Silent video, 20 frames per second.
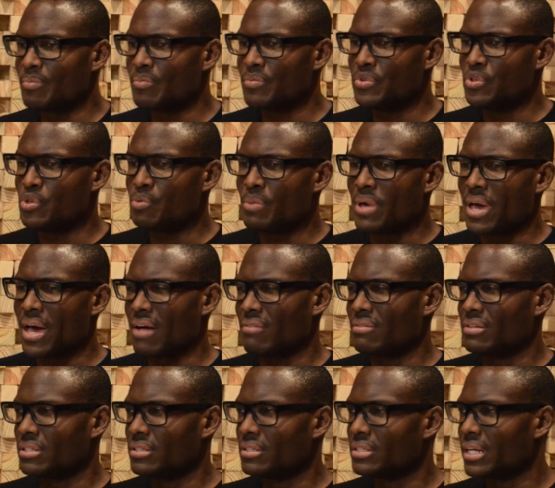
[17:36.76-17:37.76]
you may have
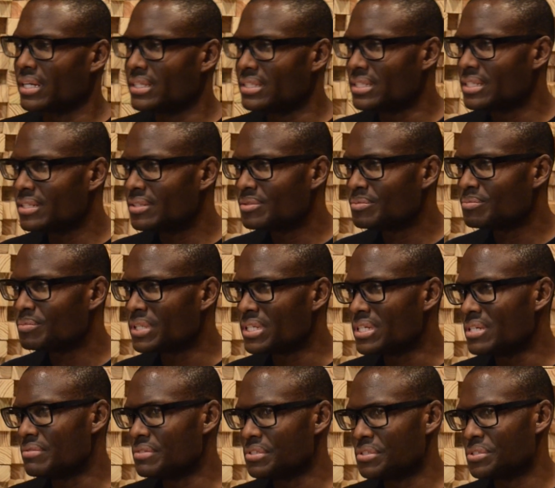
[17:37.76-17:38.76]
a little idea, but
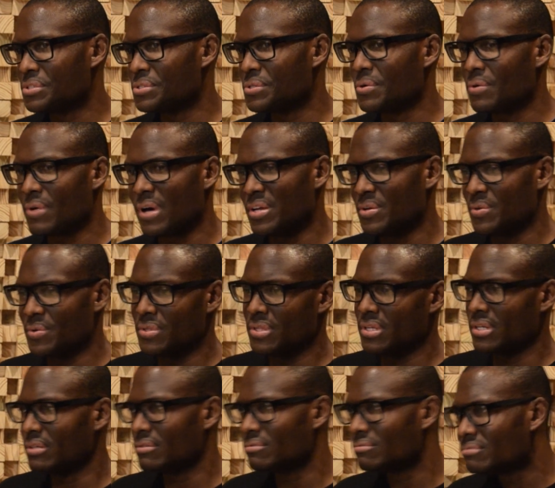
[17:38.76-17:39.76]
even so, I don't
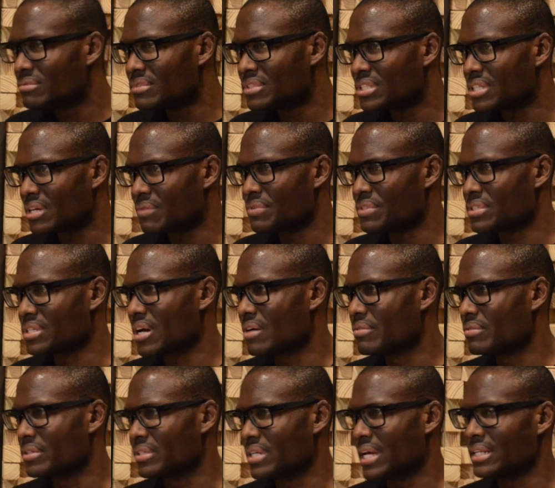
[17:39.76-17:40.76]
think stuff is
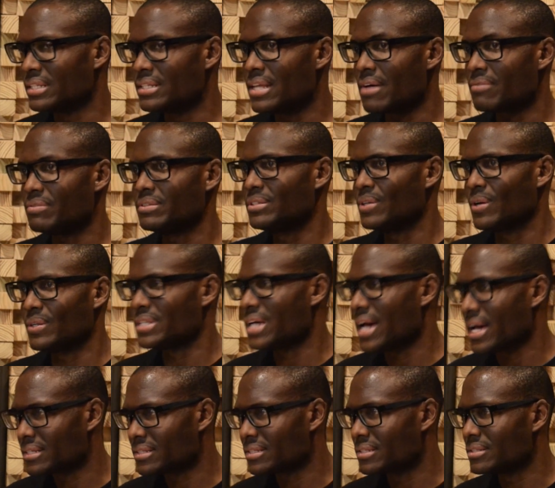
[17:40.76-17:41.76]
covered, and definitely not
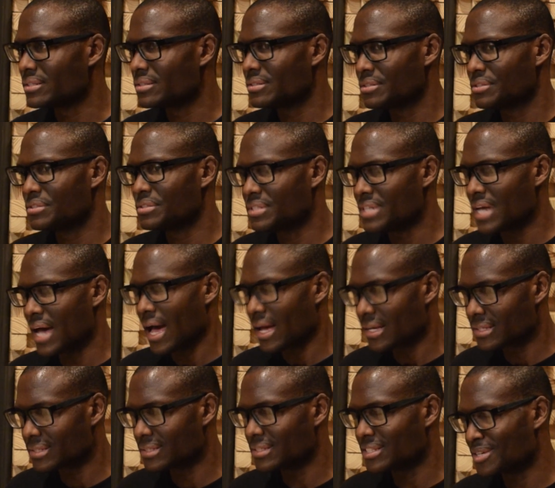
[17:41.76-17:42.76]
taxes.
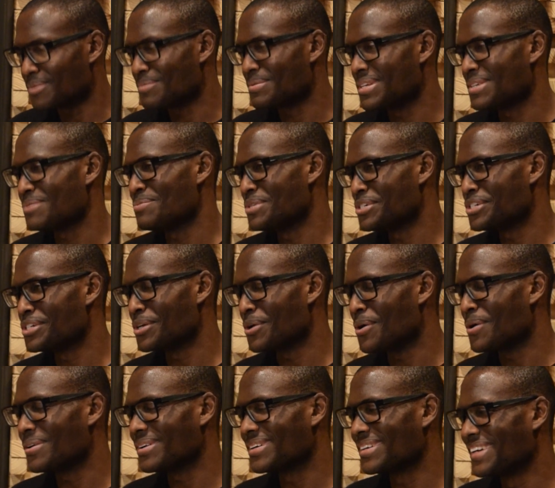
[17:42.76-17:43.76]
Tax is something we should
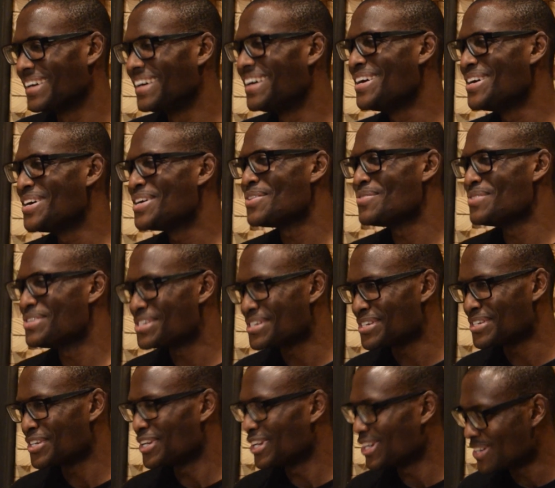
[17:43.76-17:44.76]

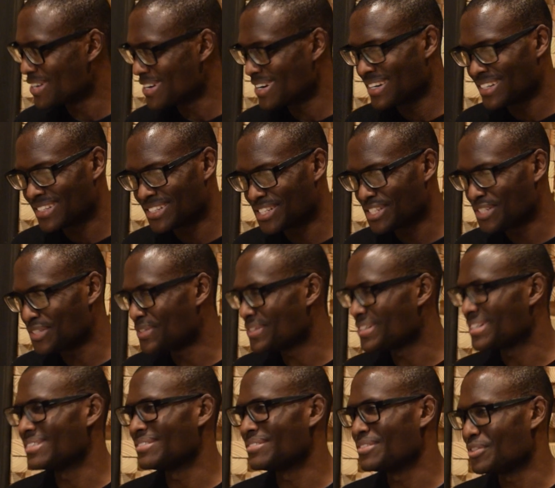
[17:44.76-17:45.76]
learn as
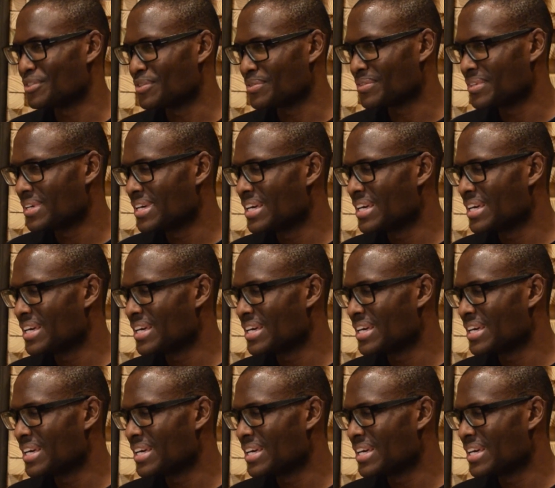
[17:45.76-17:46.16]
children, you know,